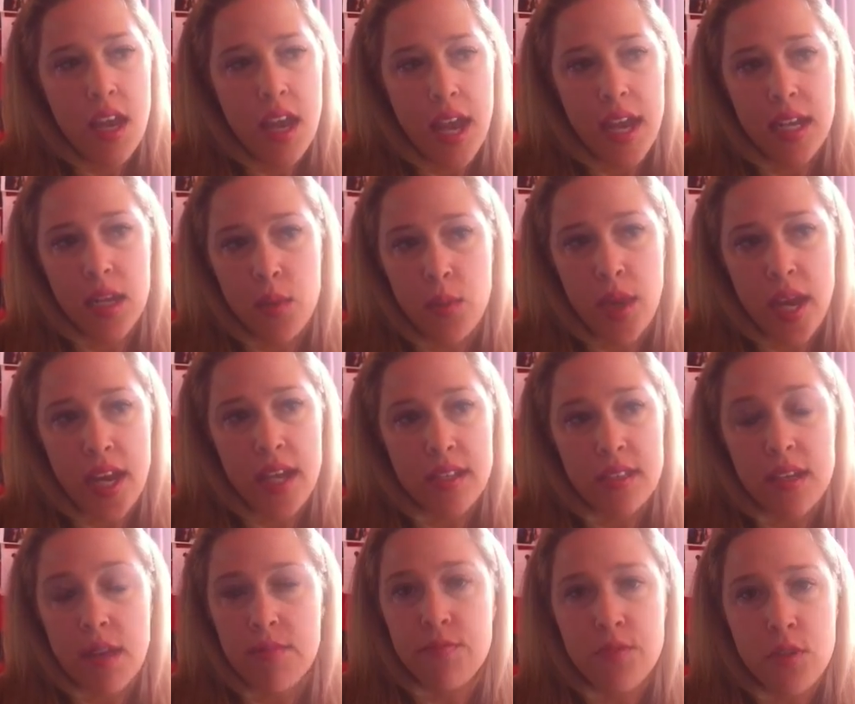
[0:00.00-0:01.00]

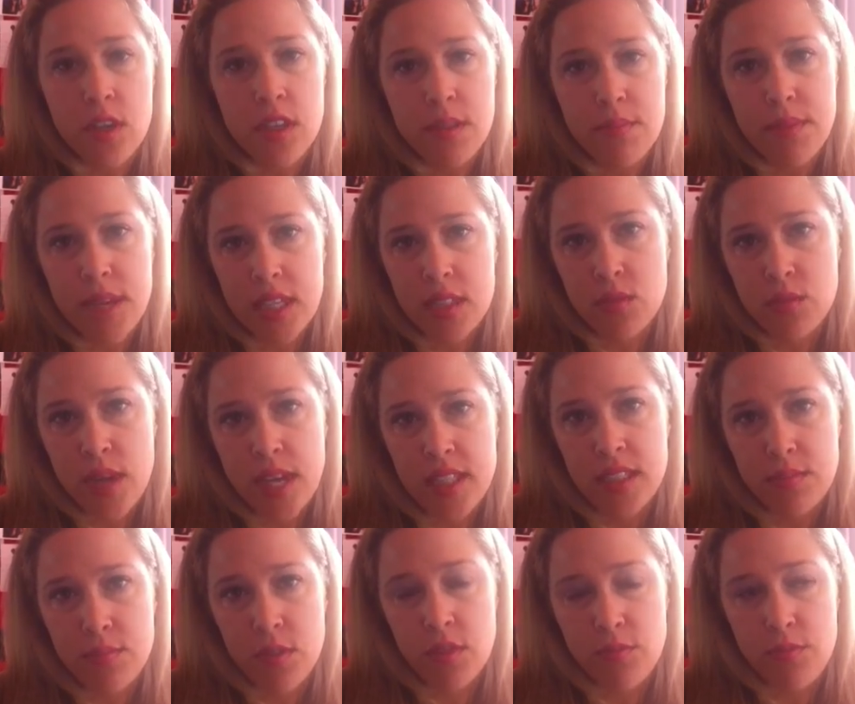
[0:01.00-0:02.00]
Anyways, I'm for the men's
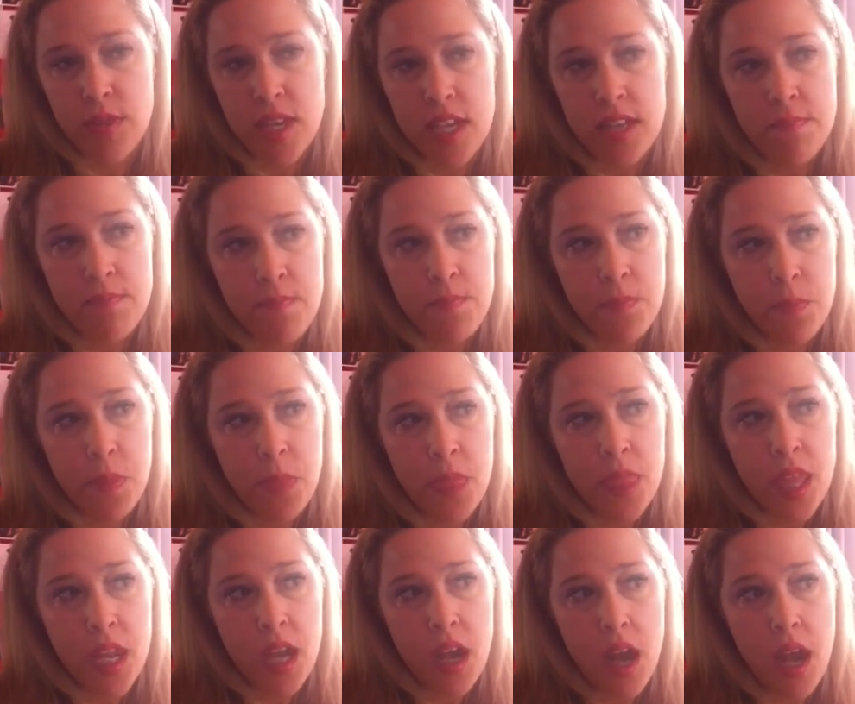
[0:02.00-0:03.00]
rights movement.
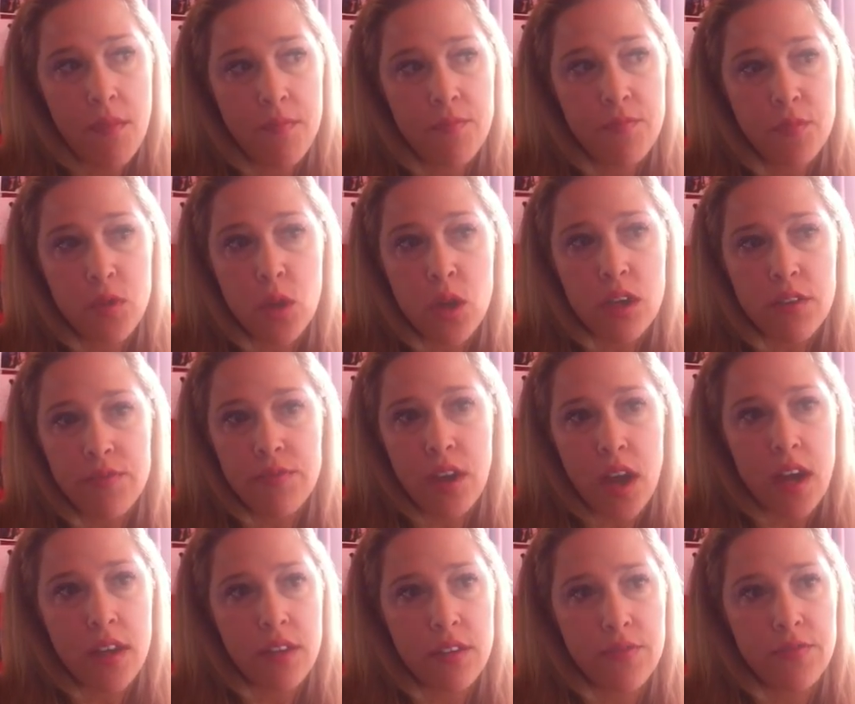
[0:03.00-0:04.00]
I'm for
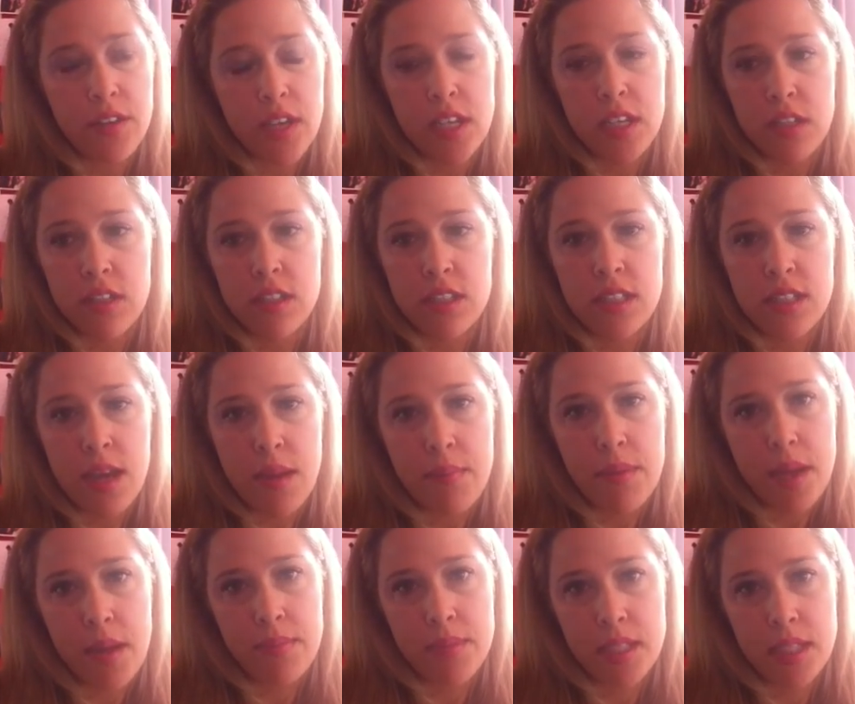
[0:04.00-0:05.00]
father figures
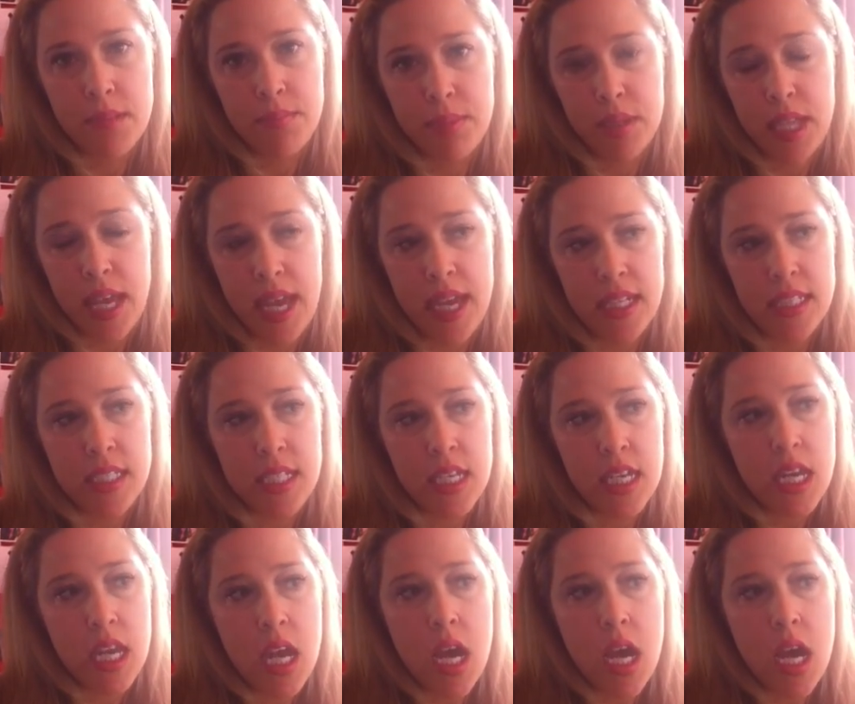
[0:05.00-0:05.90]
stepping up to the plate.